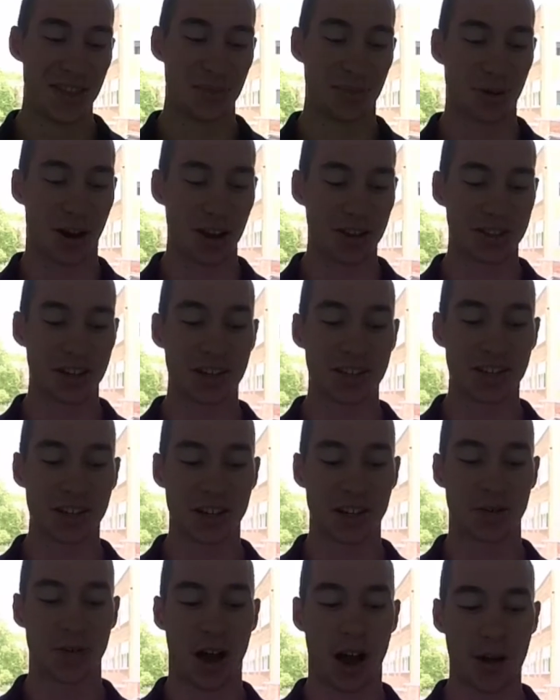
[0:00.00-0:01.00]
The processing
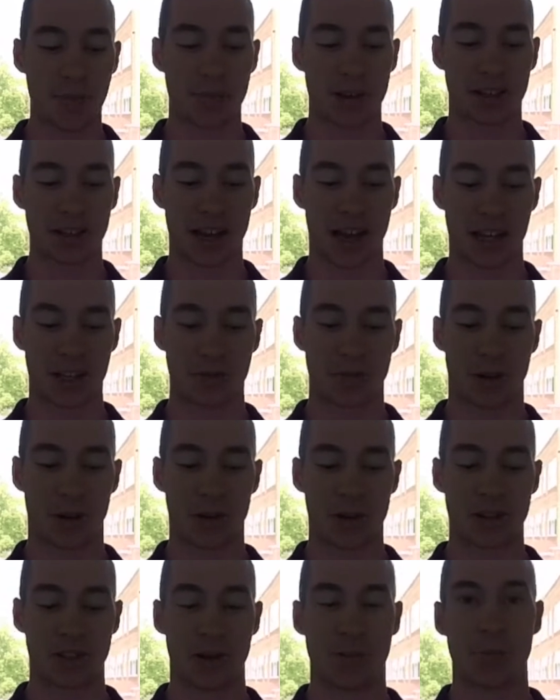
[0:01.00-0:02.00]
of hot mix
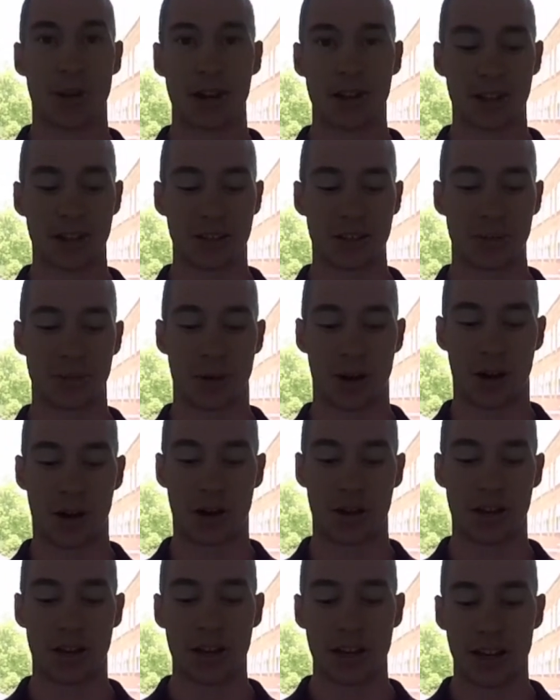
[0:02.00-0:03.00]
asphalt is dependent
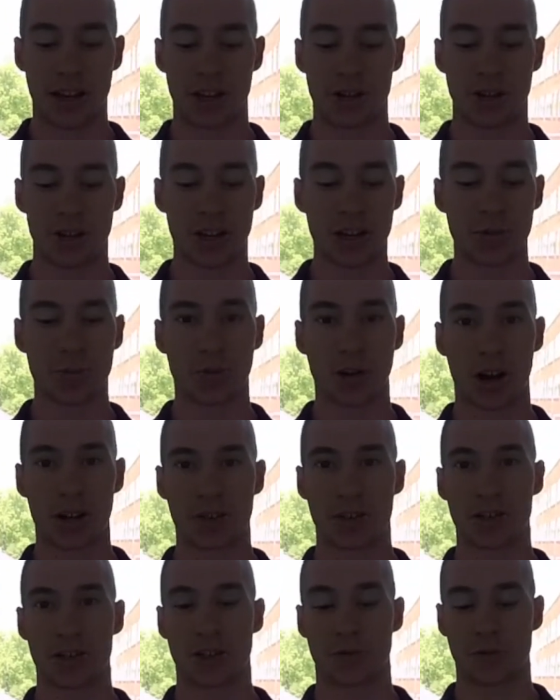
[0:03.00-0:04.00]
upon a chain
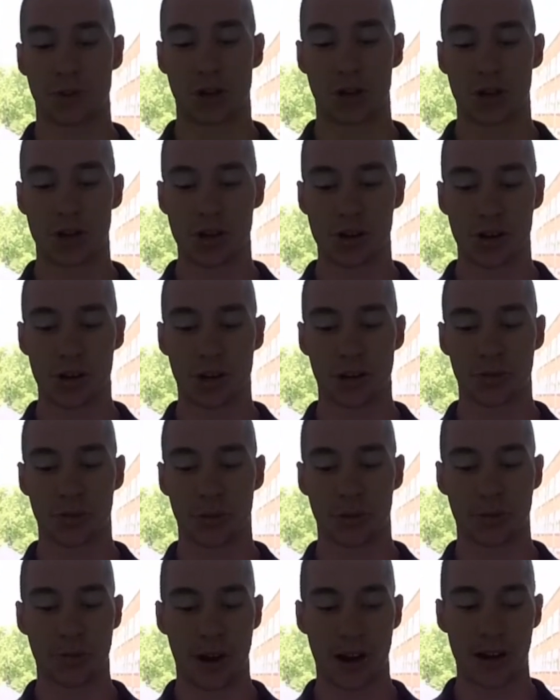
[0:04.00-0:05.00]
process of curing,
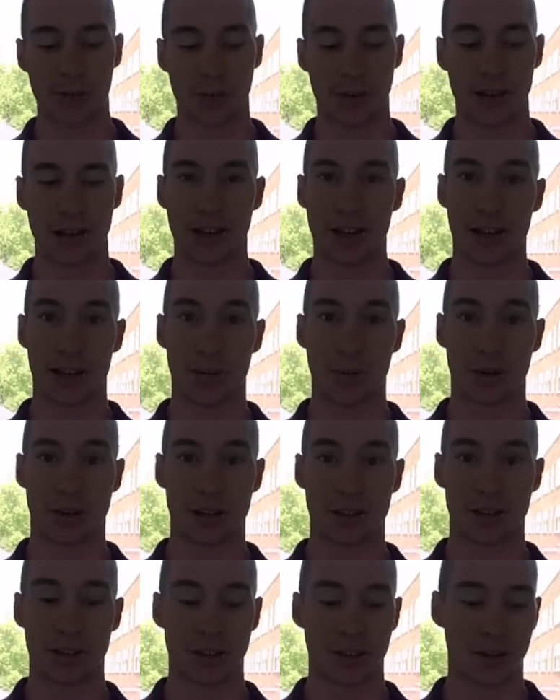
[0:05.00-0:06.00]
refinement, and
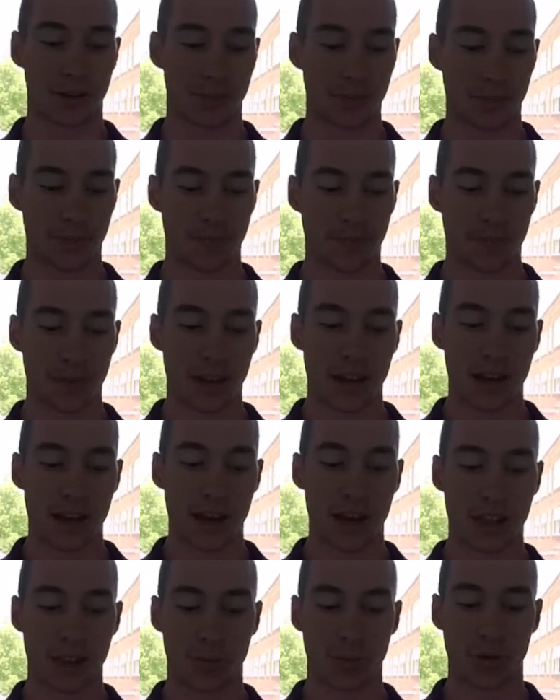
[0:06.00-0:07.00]
mixing.
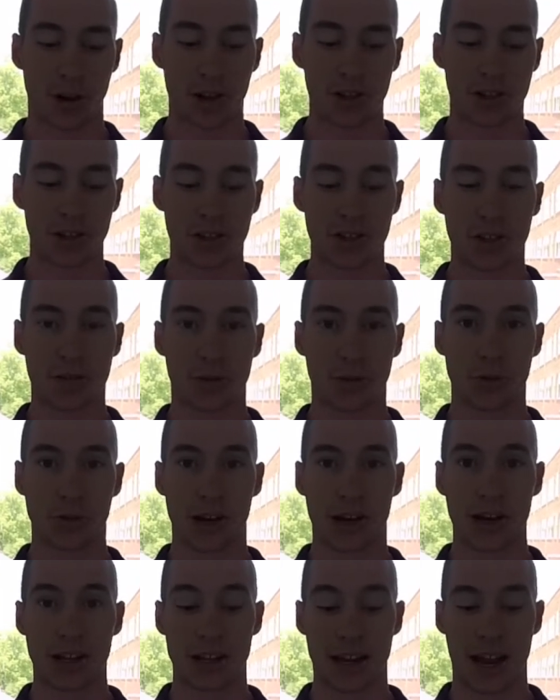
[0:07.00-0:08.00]
In the process of
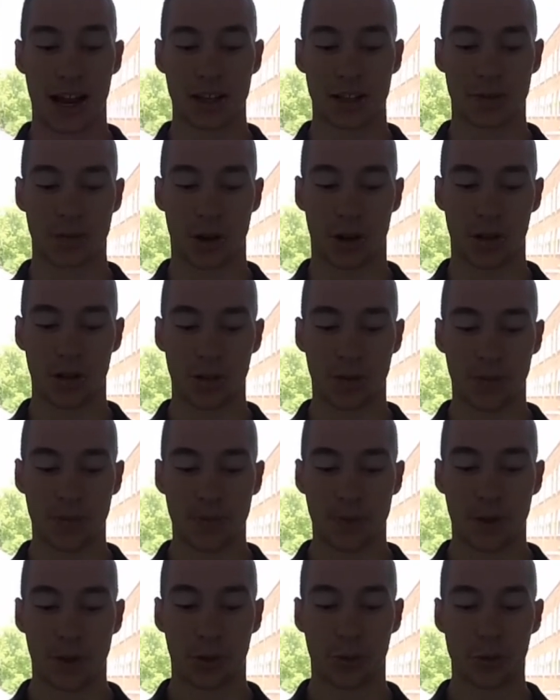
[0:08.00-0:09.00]
creating asphalt,
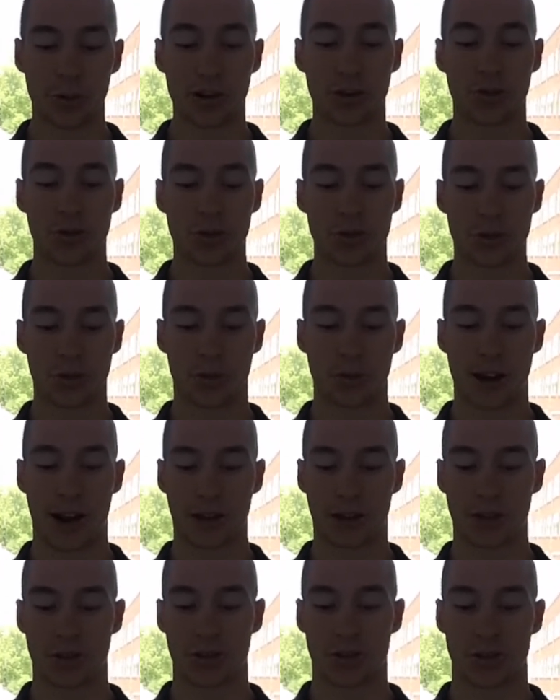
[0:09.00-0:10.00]
3 crucial
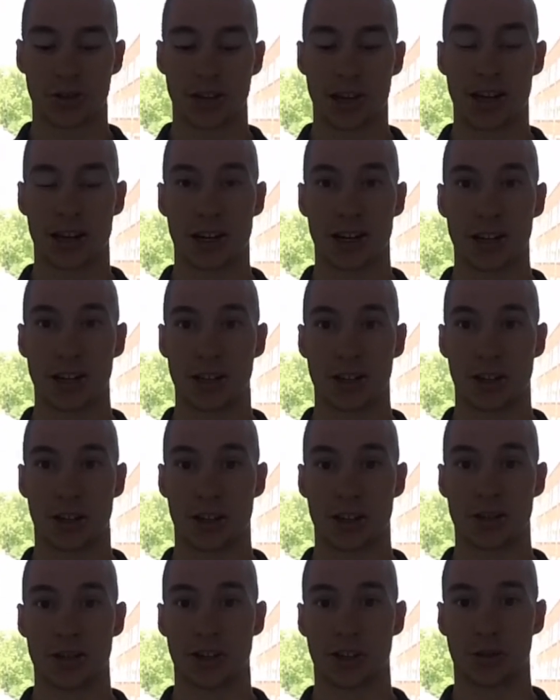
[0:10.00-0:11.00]
factors are taken into
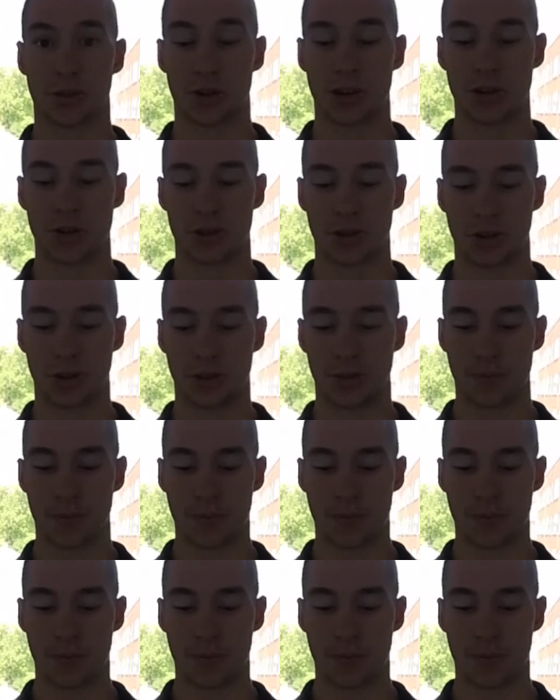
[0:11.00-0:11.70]
consideration.